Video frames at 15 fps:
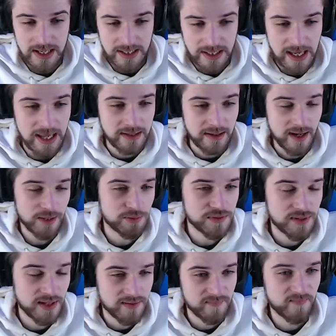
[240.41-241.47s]
again, I
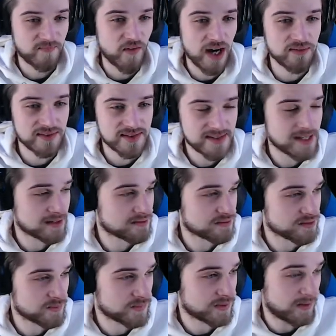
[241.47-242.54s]
was like 5 or 6 or
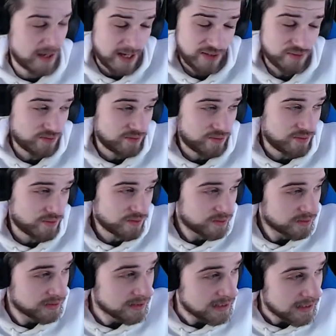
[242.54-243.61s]
something, I don't know.
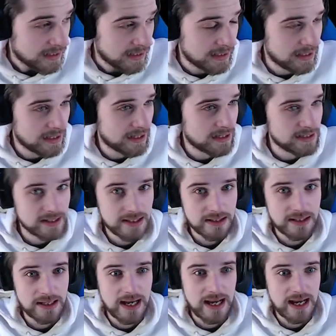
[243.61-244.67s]

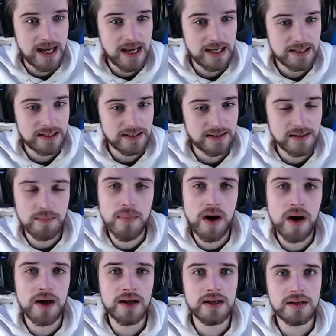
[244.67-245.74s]
You had the
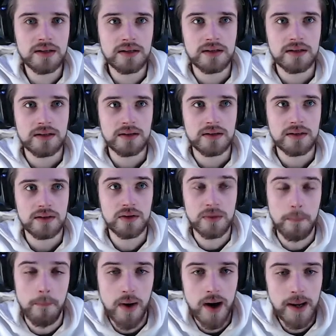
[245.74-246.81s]
mime,
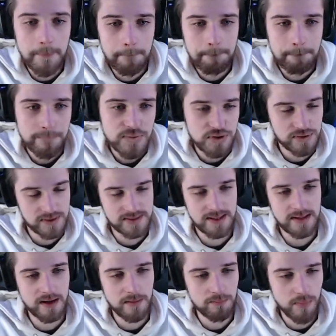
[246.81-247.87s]
should I
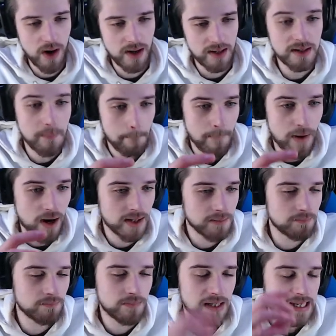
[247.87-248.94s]
say, not mime,
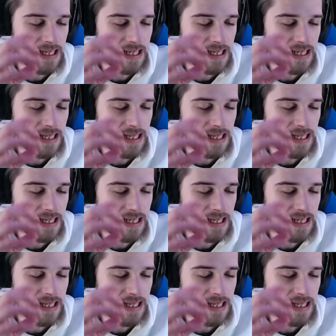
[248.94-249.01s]
mime.